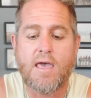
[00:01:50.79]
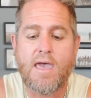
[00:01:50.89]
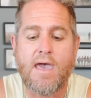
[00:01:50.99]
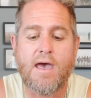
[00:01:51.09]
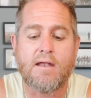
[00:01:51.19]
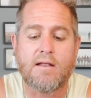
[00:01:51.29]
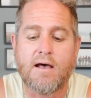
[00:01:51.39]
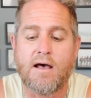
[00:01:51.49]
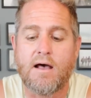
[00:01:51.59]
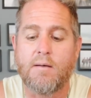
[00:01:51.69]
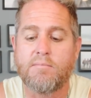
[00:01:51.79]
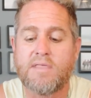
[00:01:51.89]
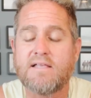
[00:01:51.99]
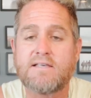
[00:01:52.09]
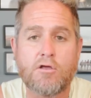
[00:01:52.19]
And
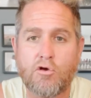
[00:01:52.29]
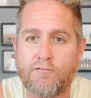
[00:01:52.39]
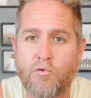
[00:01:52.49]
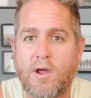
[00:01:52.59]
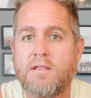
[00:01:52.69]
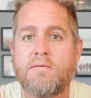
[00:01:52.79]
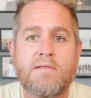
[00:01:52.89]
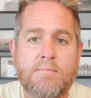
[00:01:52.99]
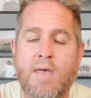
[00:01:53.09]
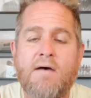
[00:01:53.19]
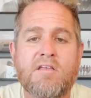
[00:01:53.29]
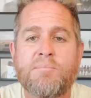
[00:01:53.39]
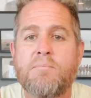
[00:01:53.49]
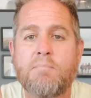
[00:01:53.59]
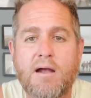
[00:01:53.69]
that's how you avoid having it
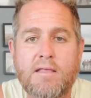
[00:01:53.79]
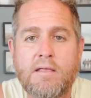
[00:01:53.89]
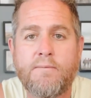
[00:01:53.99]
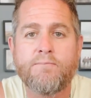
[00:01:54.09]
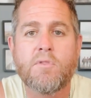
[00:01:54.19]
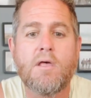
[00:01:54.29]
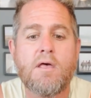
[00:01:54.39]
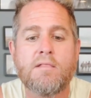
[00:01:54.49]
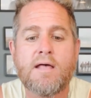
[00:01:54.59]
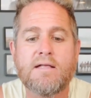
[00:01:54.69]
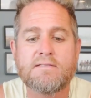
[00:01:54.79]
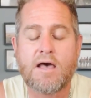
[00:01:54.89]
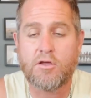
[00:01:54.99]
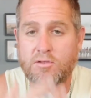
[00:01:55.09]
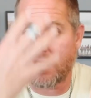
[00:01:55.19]
be muddy. That's
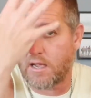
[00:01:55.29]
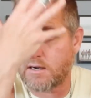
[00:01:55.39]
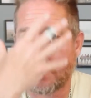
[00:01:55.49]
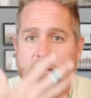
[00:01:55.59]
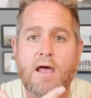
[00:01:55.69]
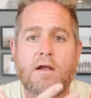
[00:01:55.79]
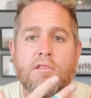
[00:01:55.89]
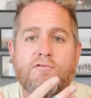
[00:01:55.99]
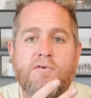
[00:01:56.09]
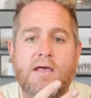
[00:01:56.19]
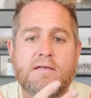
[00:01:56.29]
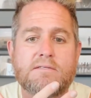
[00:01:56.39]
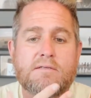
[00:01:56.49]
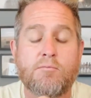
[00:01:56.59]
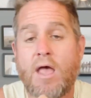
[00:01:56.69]
how you get a lot of light on the
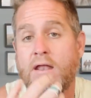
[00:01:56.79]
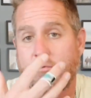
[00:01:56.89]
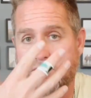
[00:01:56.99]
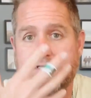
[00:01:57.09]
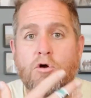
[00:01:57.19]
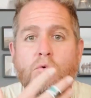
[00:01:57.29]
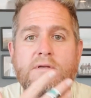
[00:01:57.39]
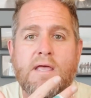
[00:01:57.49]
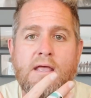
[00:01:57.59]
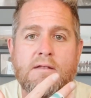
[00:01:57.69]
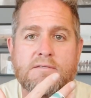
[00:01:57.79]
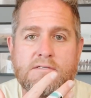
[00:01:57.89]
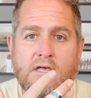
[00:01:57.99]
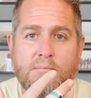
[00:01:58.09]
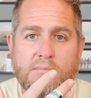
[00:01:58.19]
face and still retain
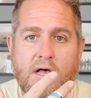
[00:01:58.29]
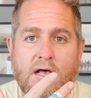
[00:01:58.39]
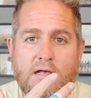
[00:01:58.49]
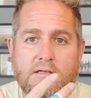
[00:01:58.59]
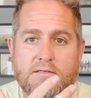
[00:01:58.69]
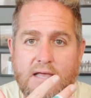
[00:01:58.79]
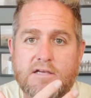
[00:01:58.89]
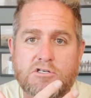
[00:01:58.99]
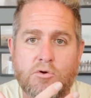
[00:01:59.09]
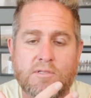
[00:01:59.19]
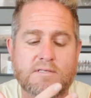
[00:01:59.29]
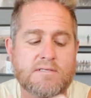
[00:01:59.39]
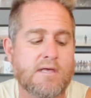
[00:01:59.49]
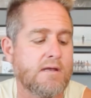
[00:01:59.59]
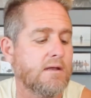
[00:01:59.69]
some texture in the
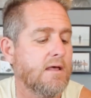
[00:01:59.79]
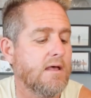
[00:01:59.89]
skin.